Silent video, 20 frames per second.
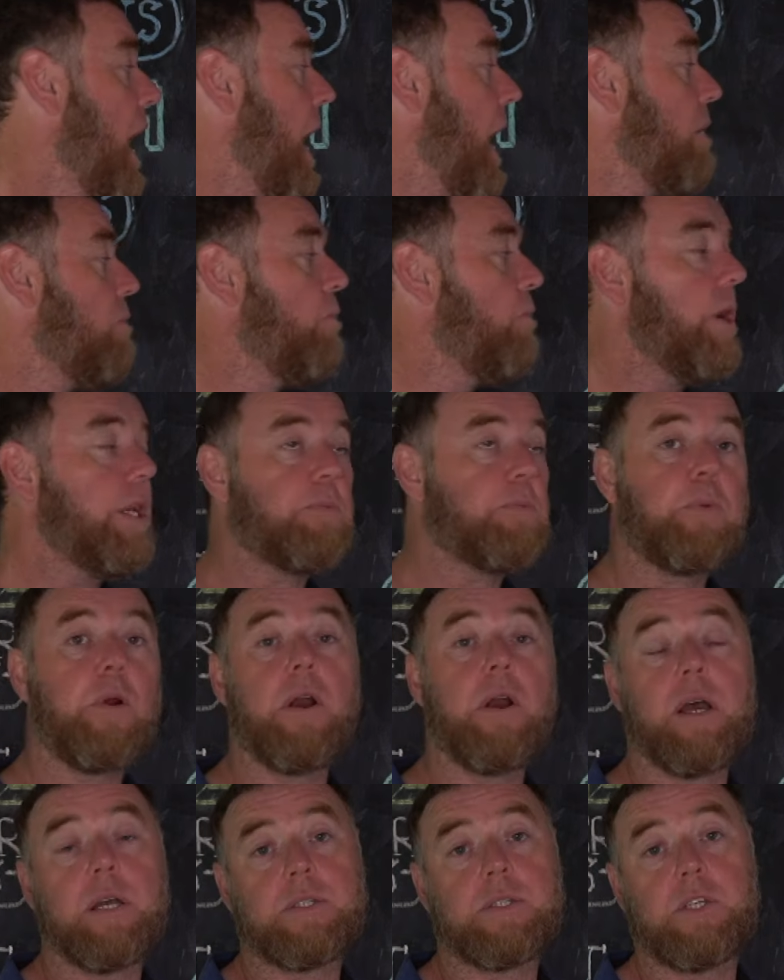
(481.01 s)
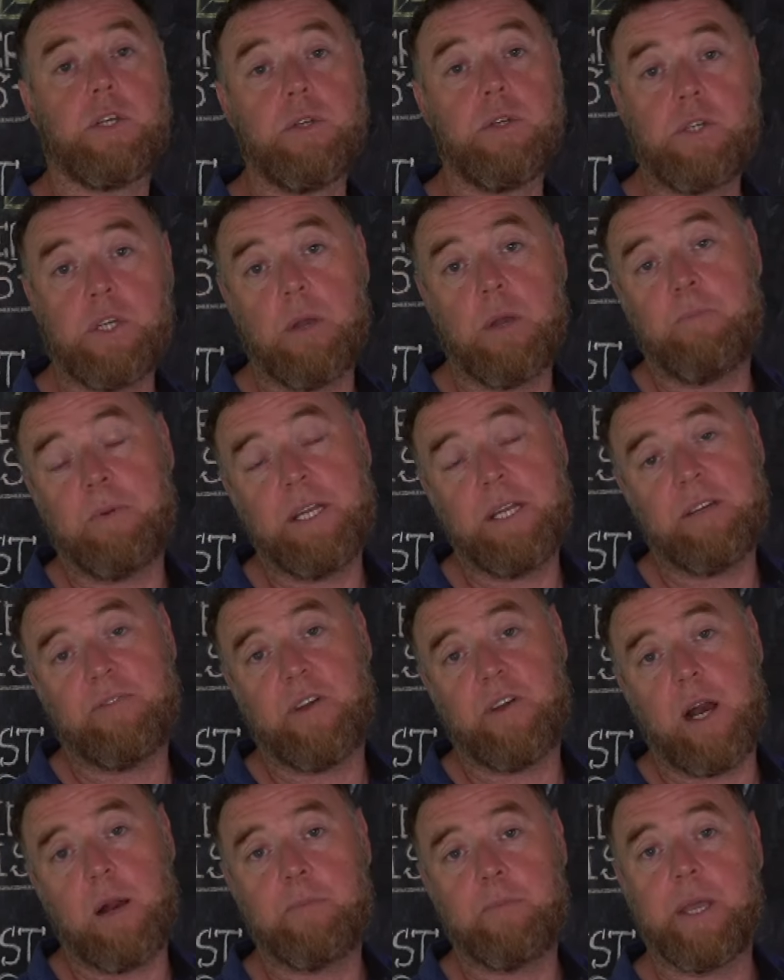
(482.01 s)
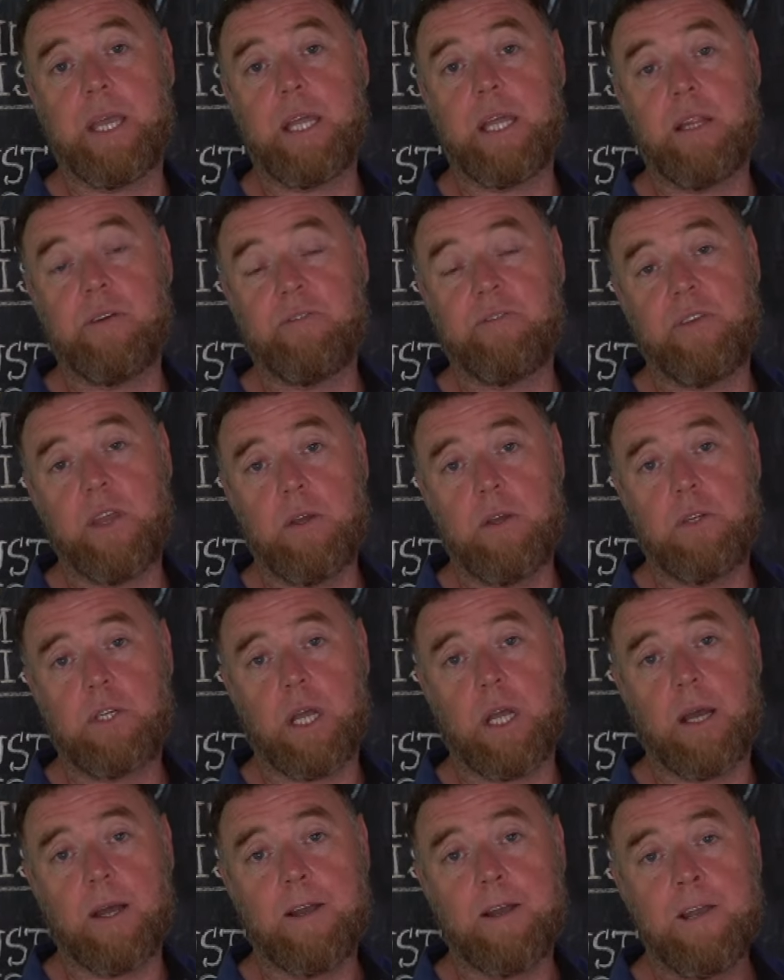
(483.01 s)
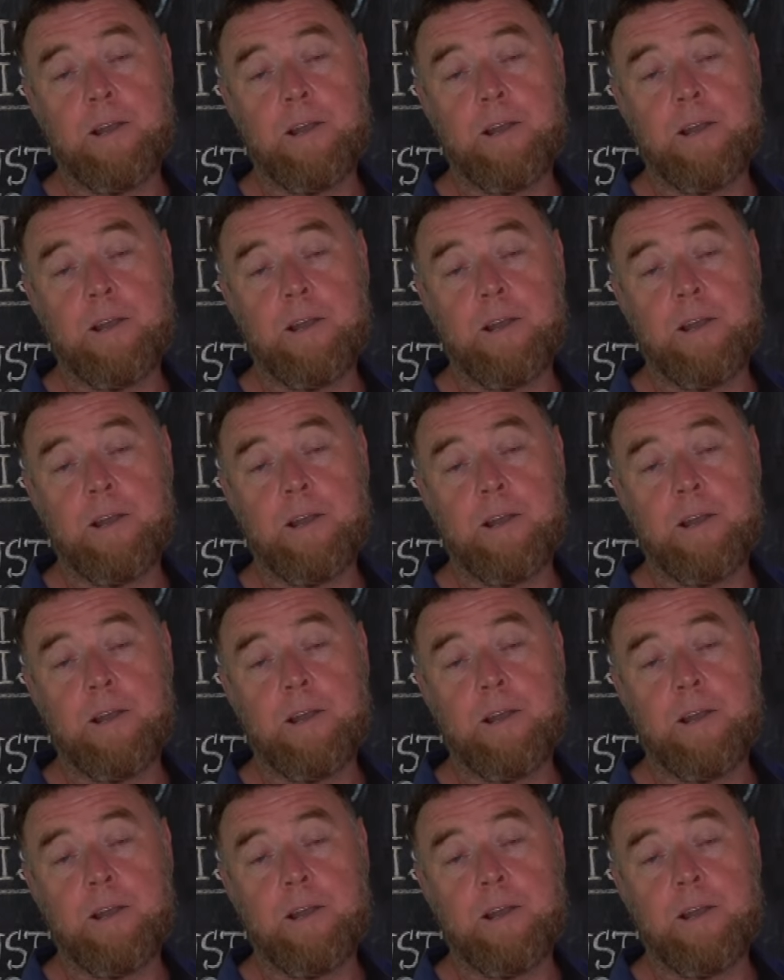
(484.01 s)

and which products you should be developing in the future.